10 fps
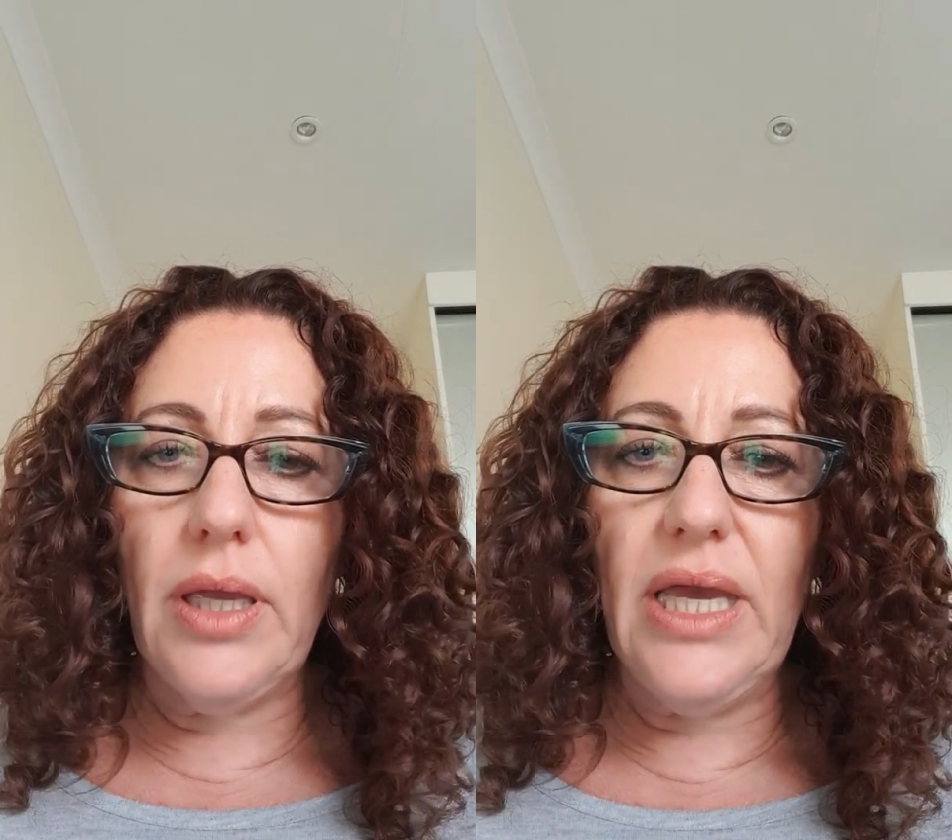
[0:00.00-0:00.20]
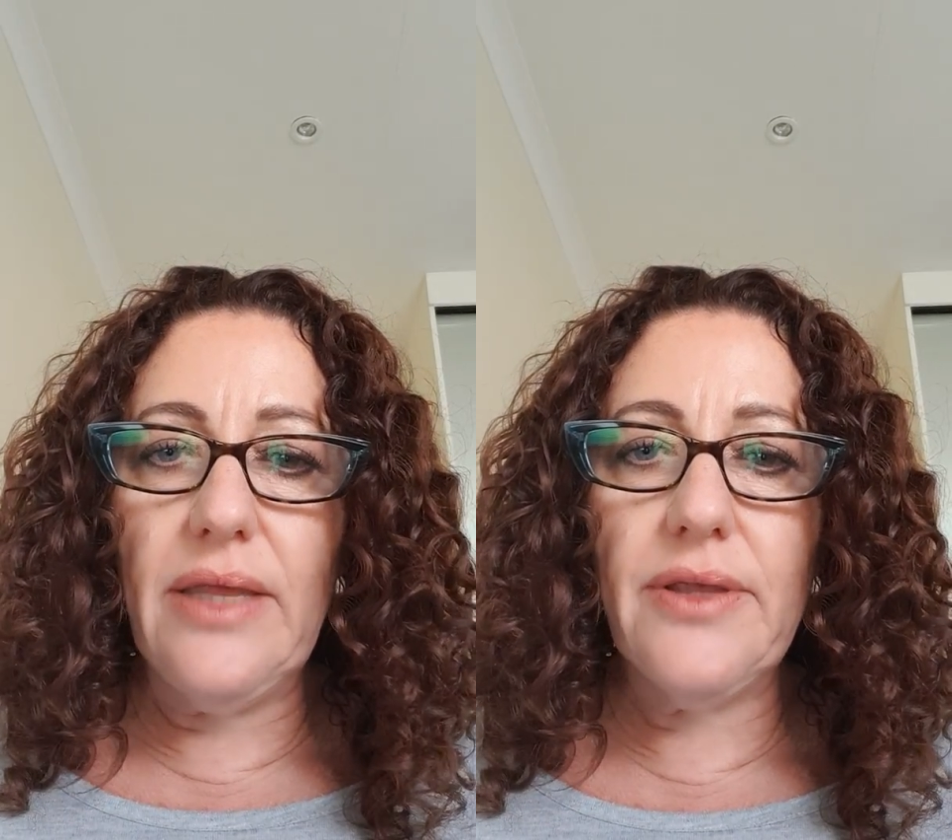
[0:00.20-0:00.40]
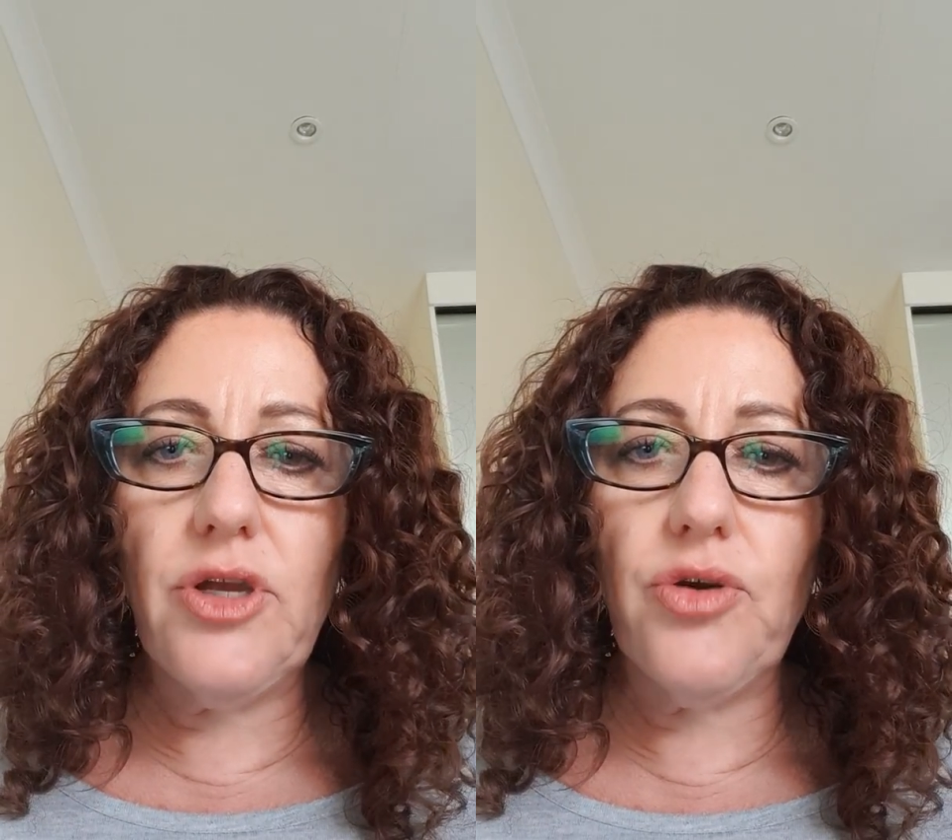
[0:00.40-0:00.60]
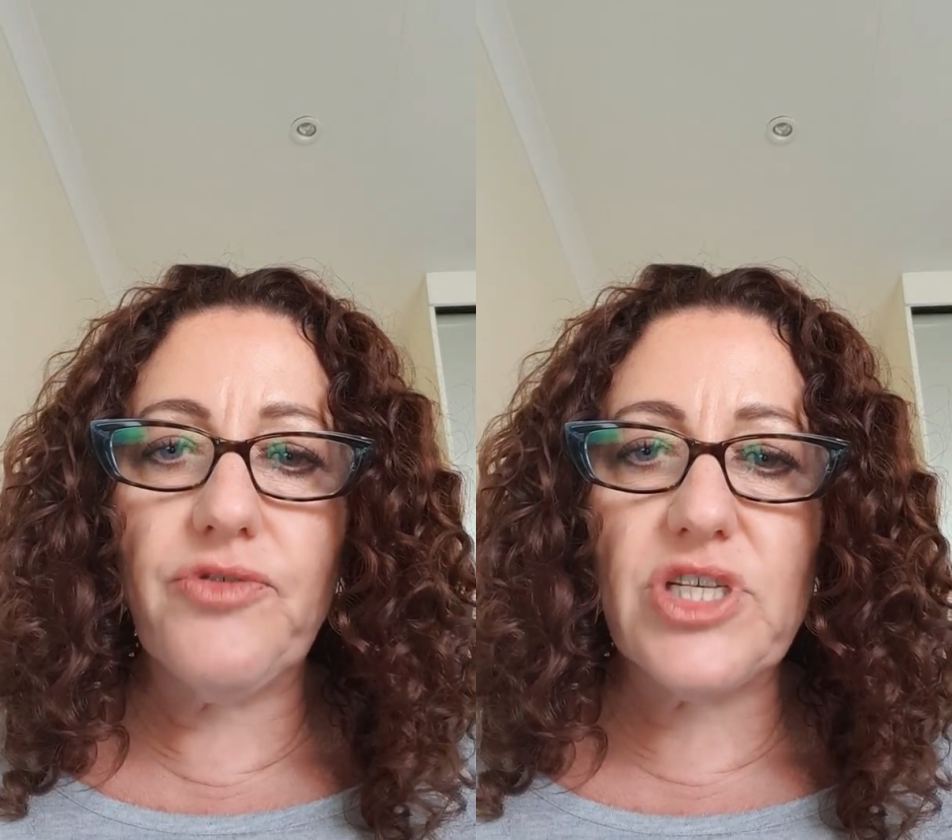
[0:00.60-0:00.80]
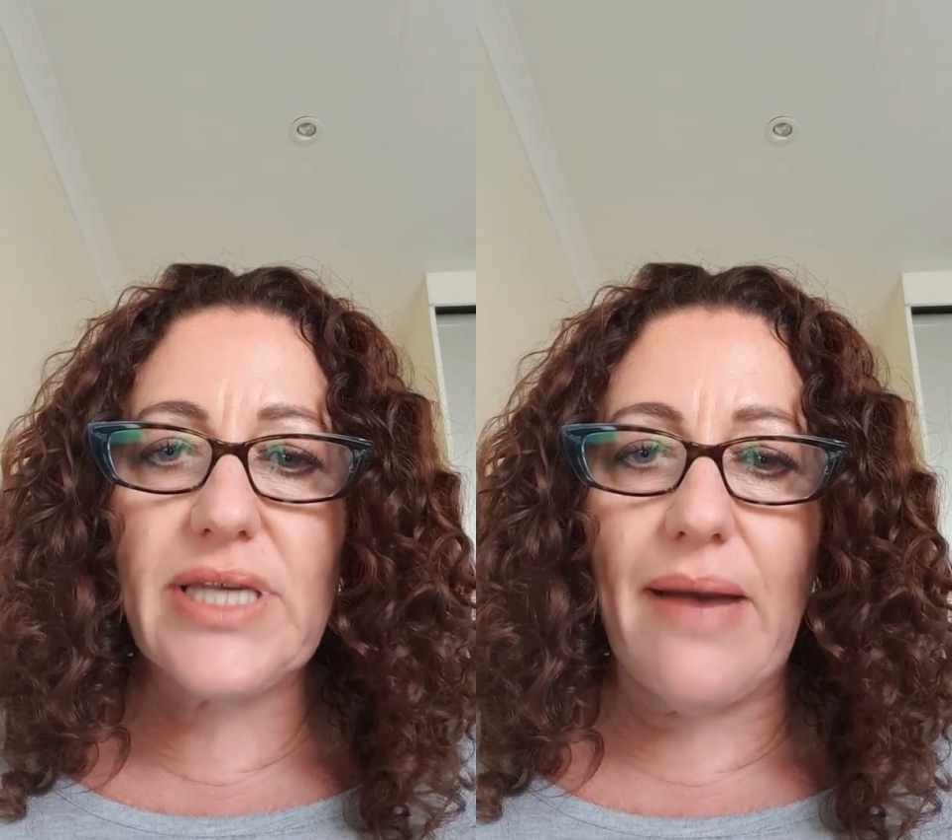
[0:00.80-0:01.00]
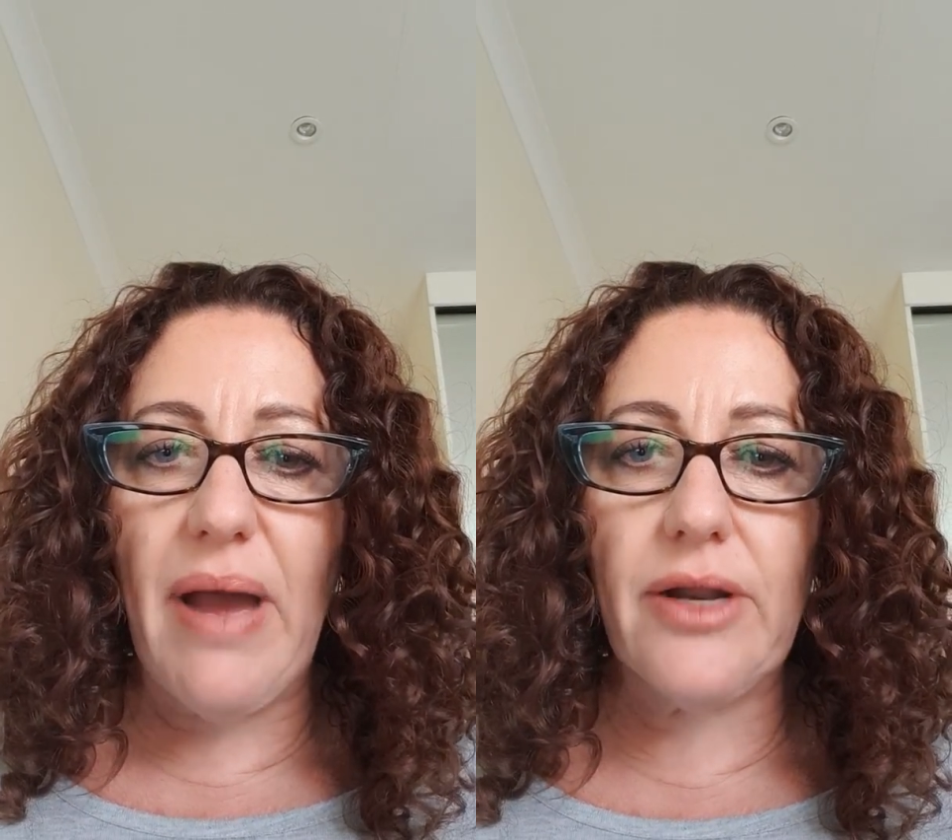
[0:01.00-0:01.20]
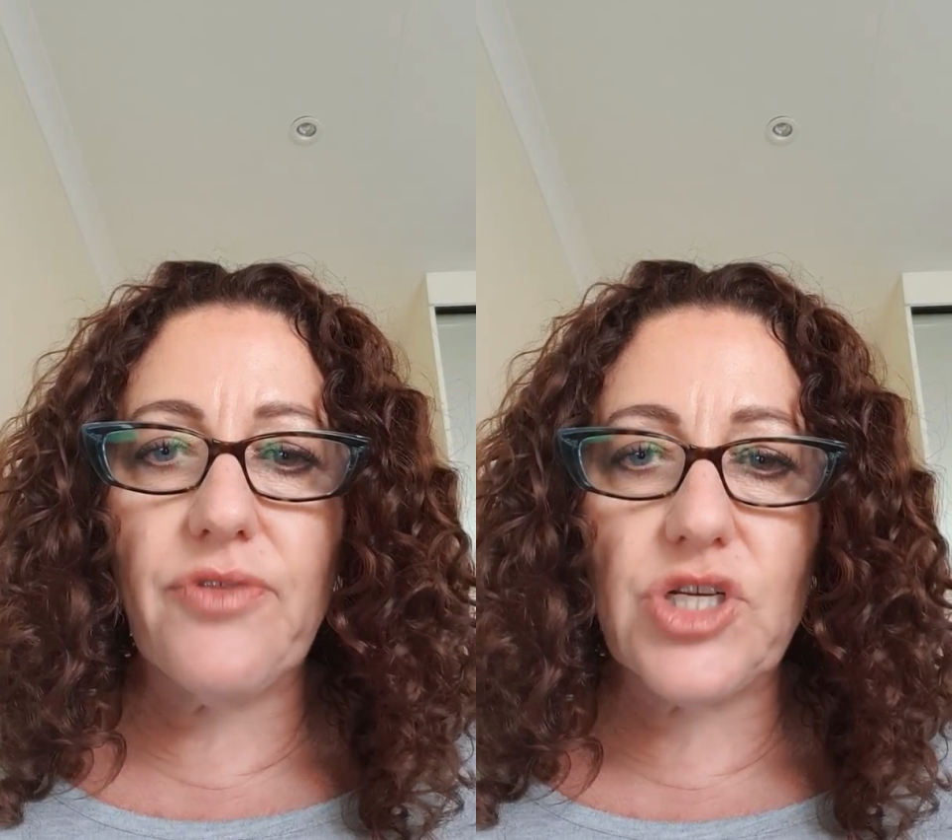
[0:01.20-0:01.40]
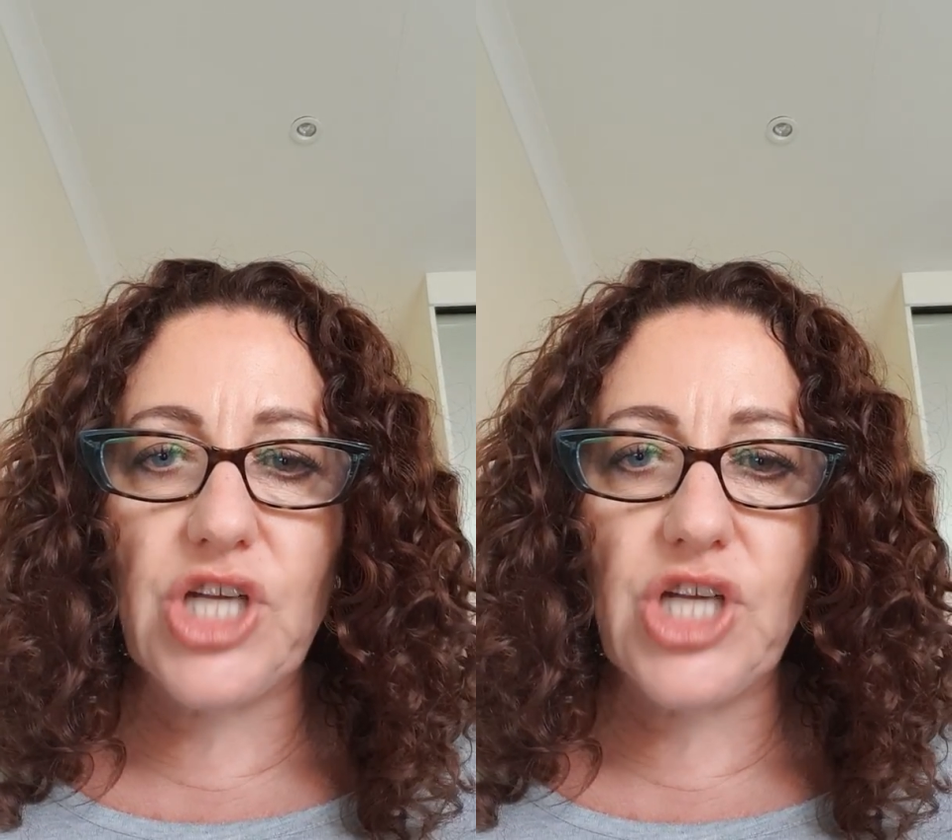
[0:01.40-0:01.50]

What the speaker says: either you've just come out of the